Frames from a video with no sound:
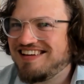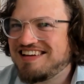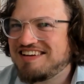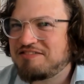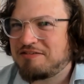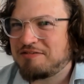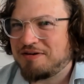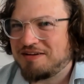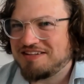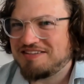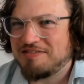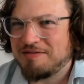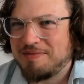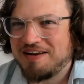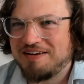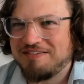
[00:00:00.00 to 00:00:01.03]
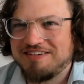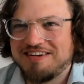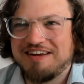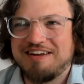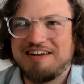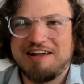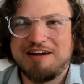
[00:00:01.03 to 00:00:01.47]
for want of a better word.
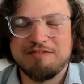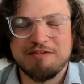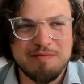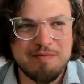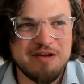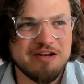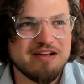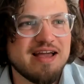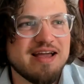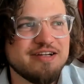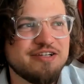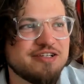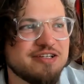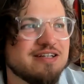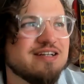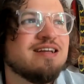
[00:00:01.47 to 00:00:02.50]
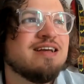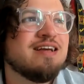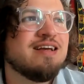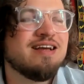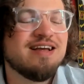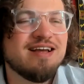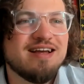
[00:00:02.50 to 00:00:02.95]
A lot of communication
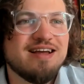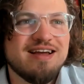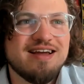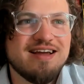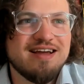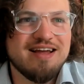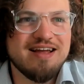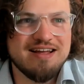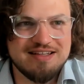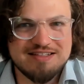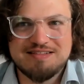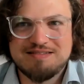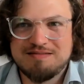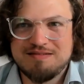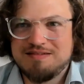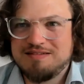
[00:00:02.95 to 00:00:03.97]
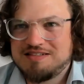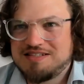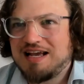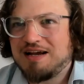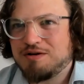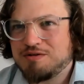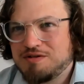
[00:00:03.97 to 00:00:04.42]
is
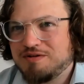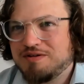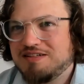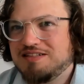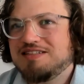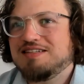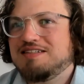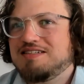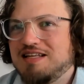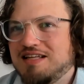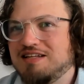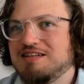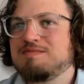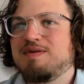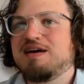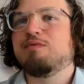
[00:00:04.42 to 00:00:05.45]
sales oriented still. It doesn't matter